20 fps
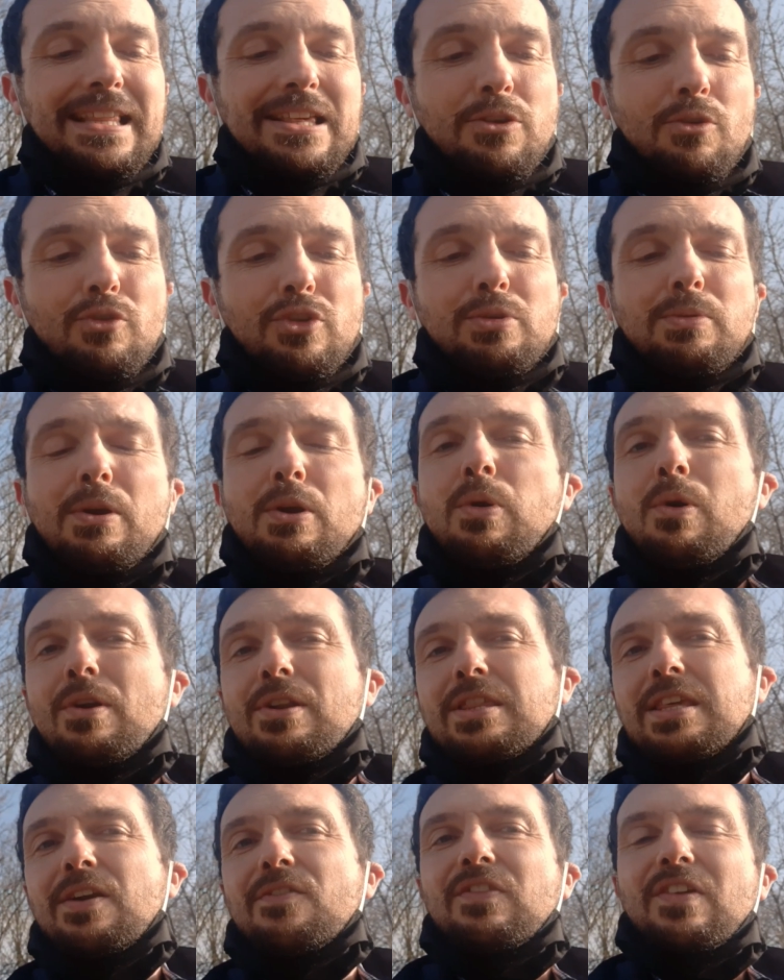There's also a
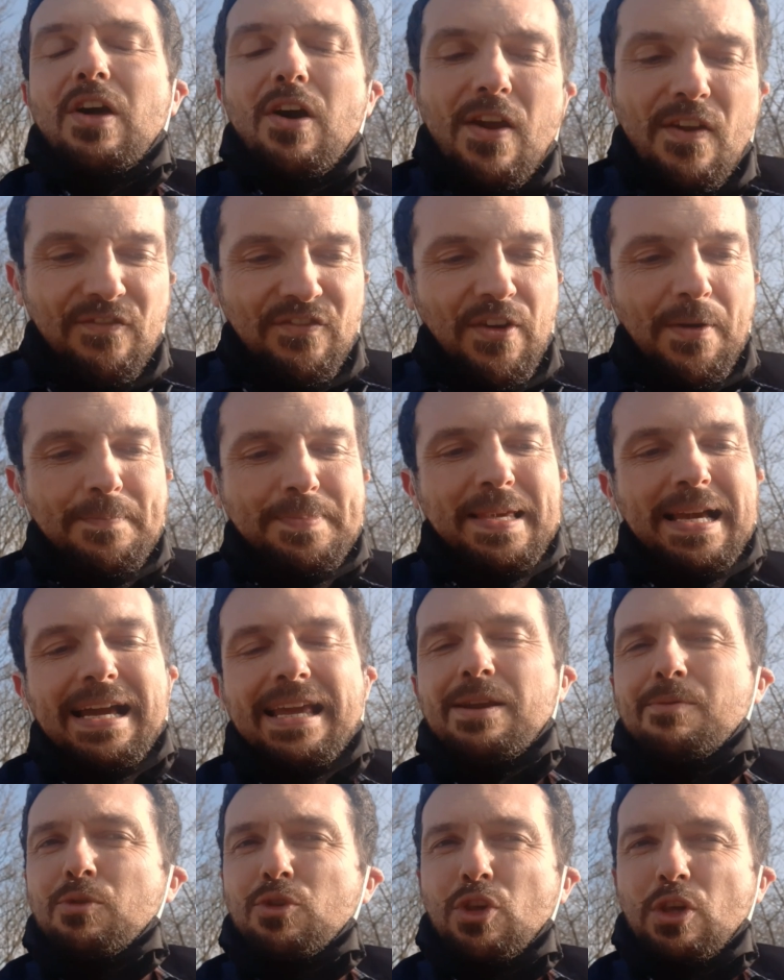quality of life
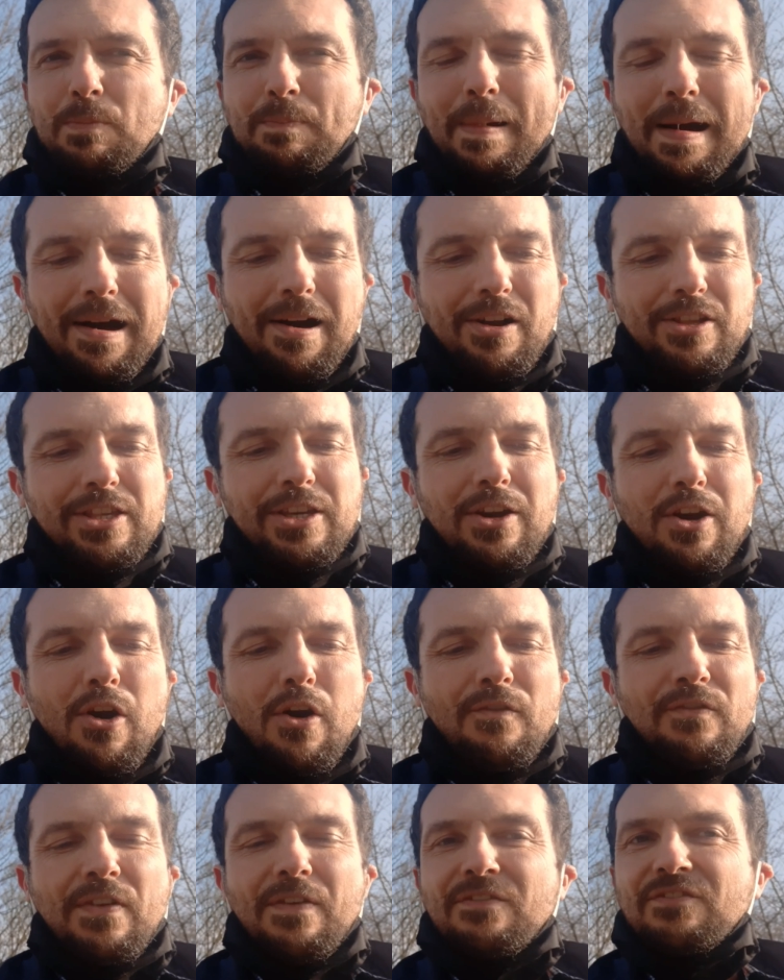update, which is part
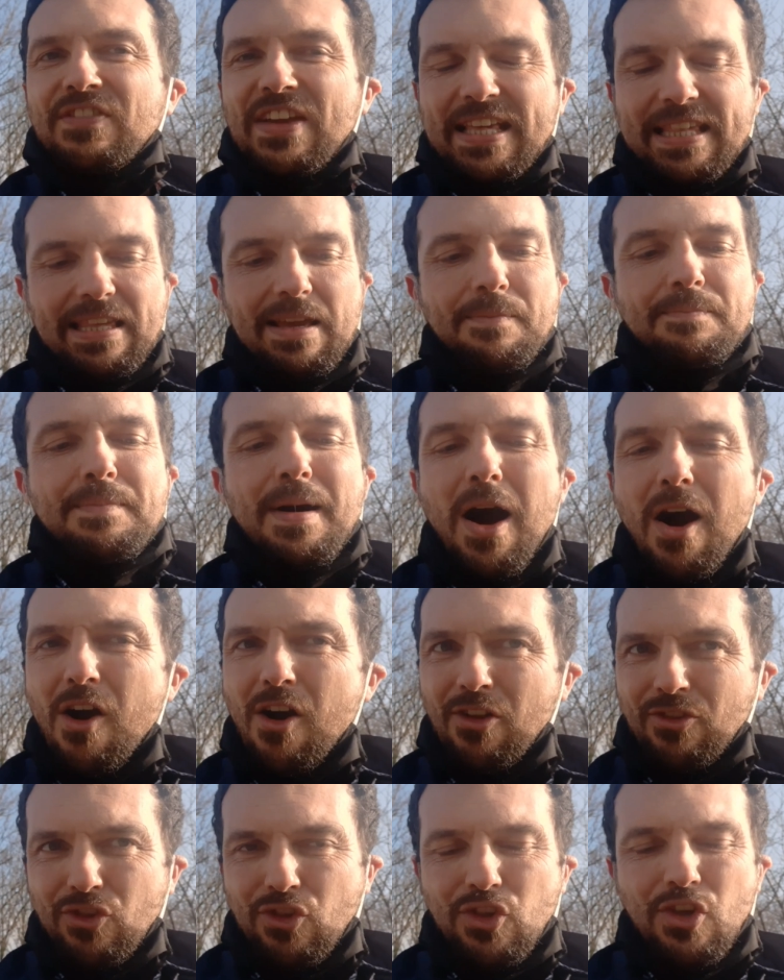of this
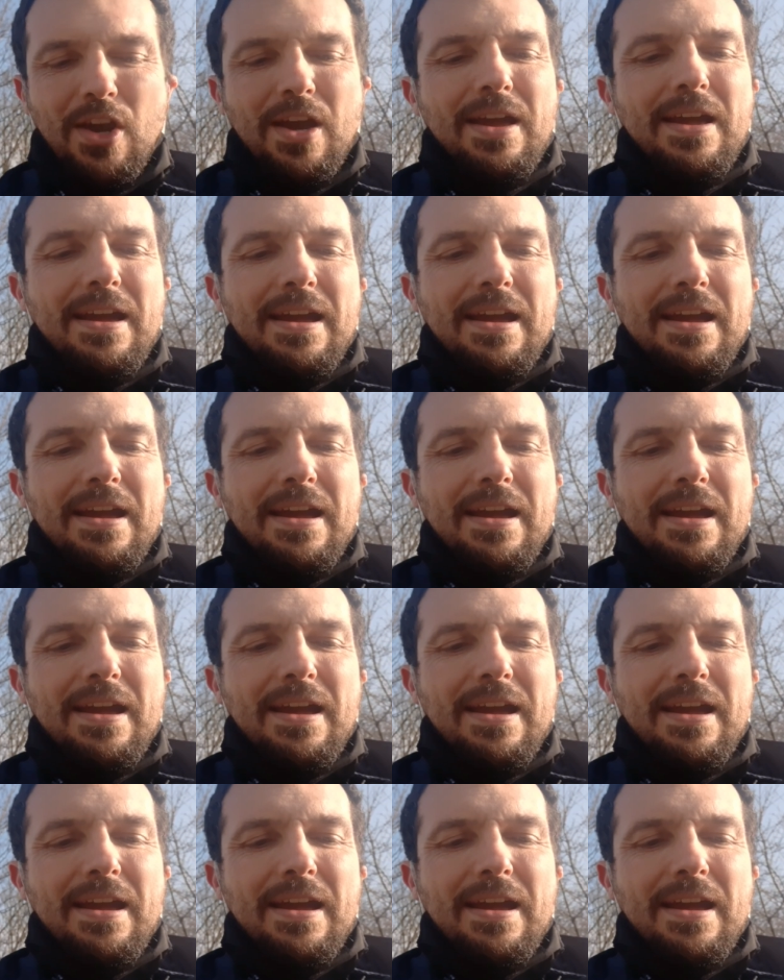March.